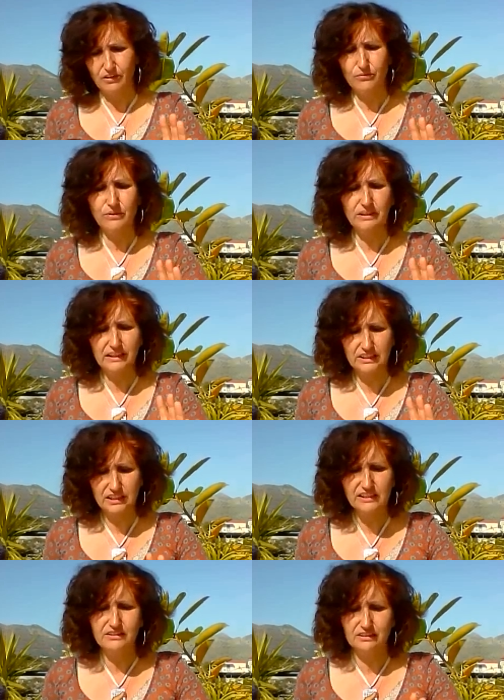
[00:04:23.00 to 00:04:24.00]
You will, it's
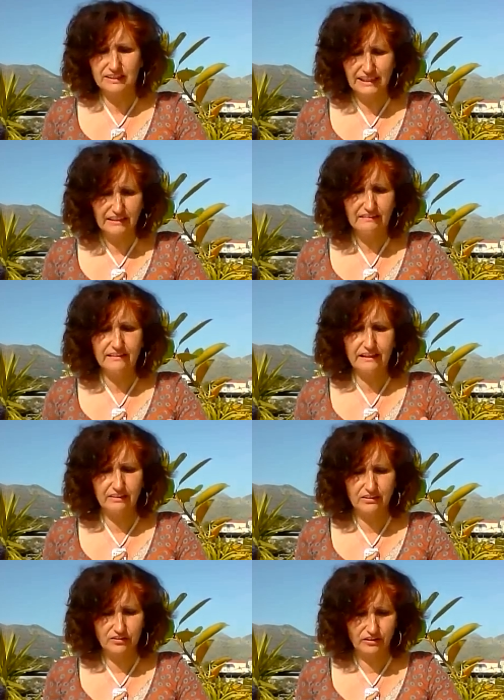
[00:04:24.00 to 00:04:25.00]
just the second
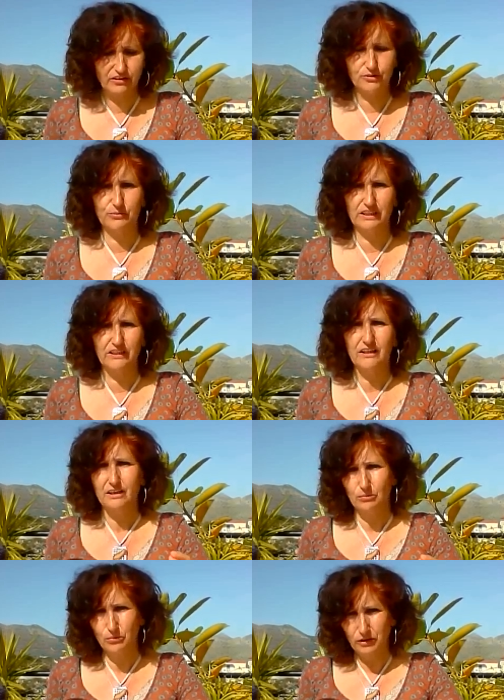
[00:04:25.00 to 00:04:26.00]
and the third week
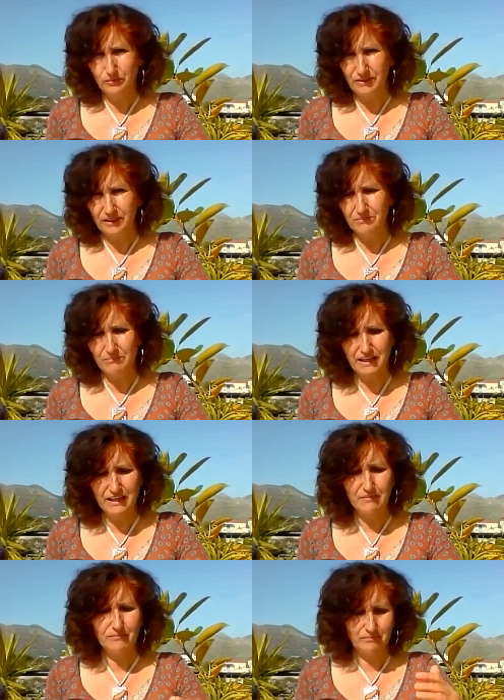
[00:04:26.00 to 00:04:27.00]

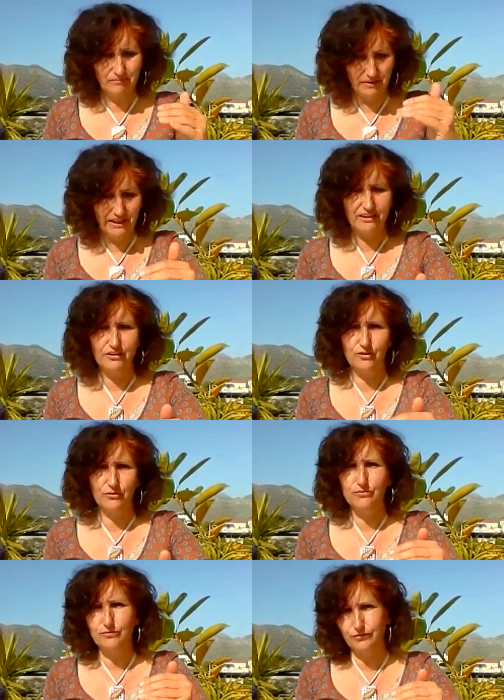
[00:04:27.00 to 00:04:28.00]
may bring
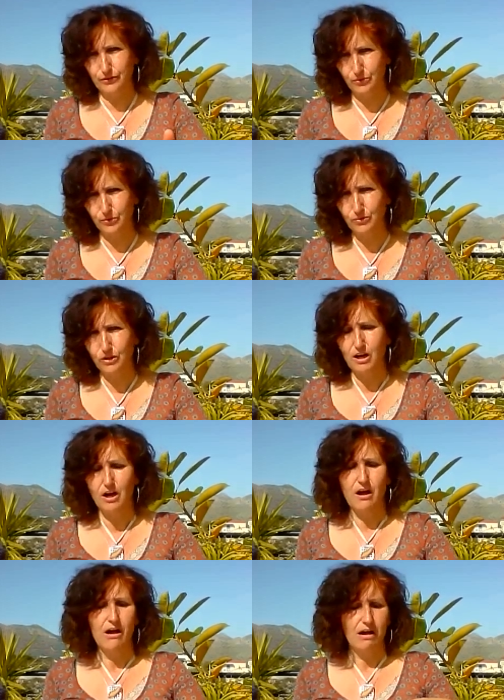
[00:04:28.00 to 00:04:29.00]
you through
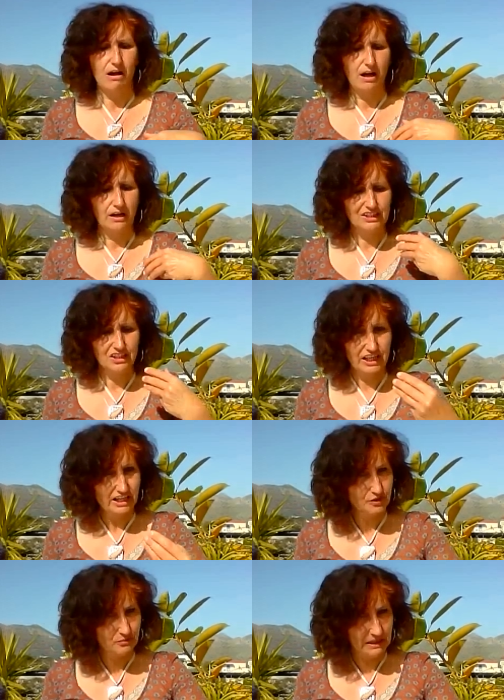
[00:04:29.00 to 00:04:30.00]

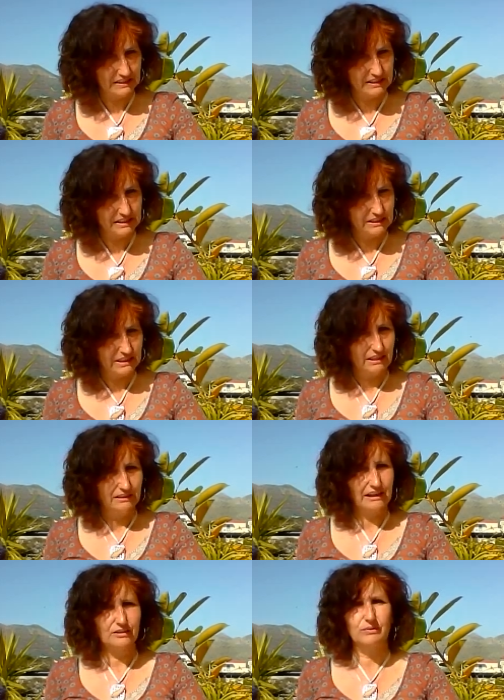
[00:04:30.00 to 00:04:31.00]
changements
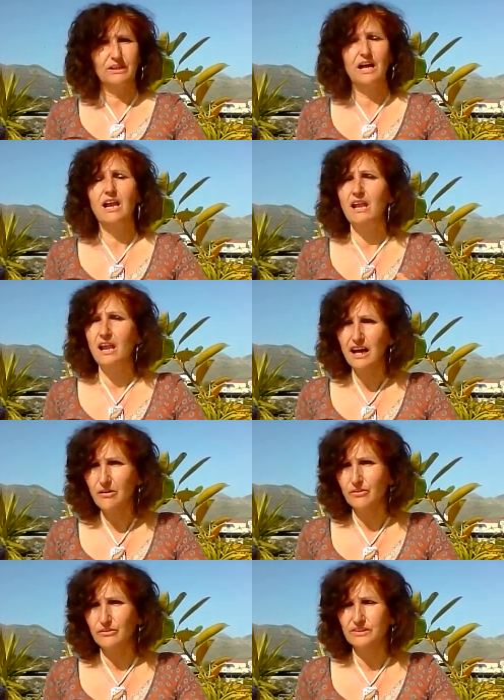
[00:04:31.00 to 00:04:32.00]
that will
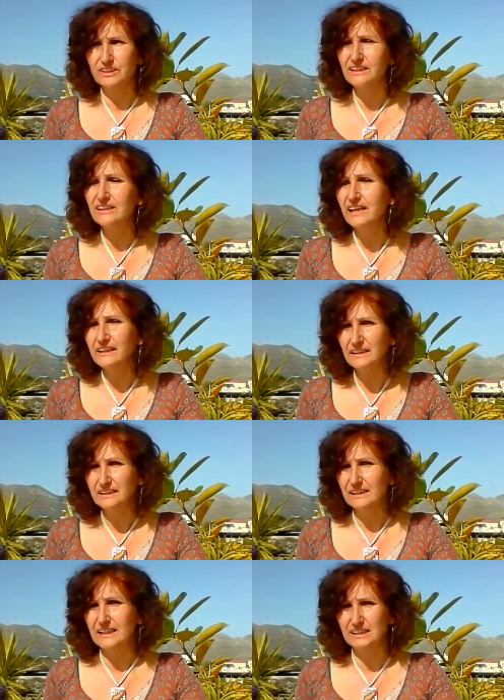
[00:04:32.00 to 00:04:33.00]
allow you, see it like
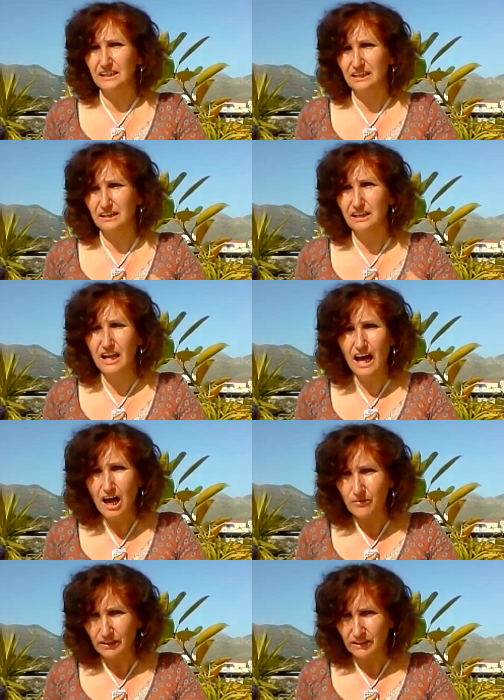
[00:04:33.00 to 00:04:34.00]
this, it's
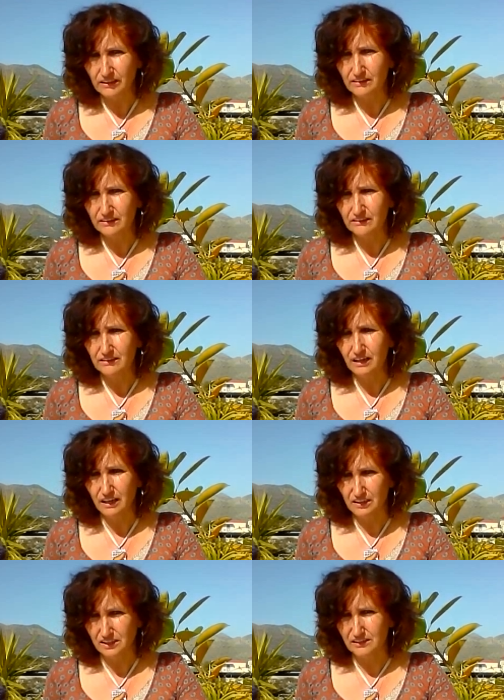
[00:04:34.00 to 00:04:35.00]
allowing
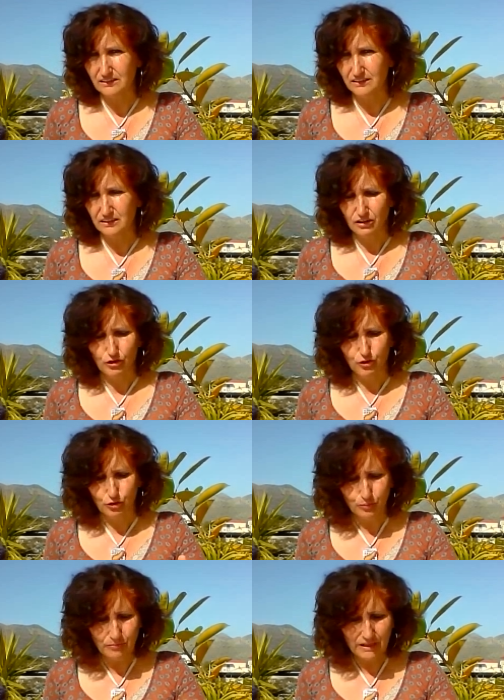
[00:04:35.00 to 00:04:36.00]
us
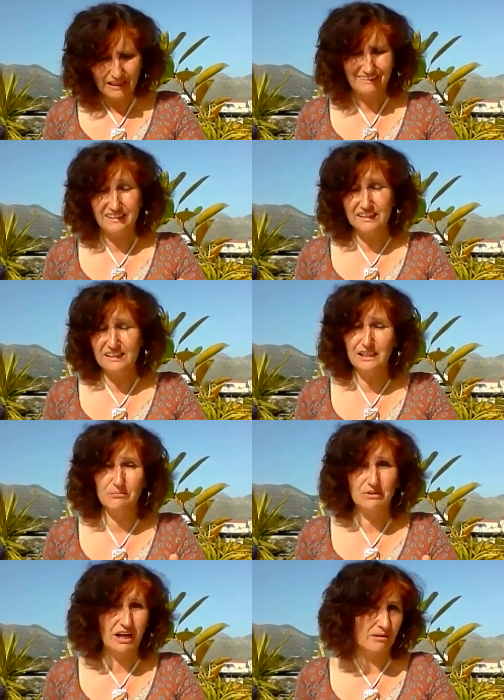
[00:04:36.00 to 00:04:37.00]
to make this
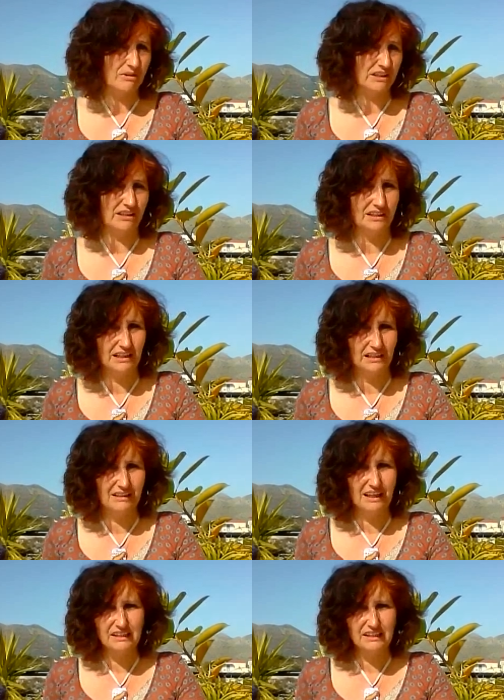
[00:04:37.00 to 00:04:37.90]
deep karmic cleaning.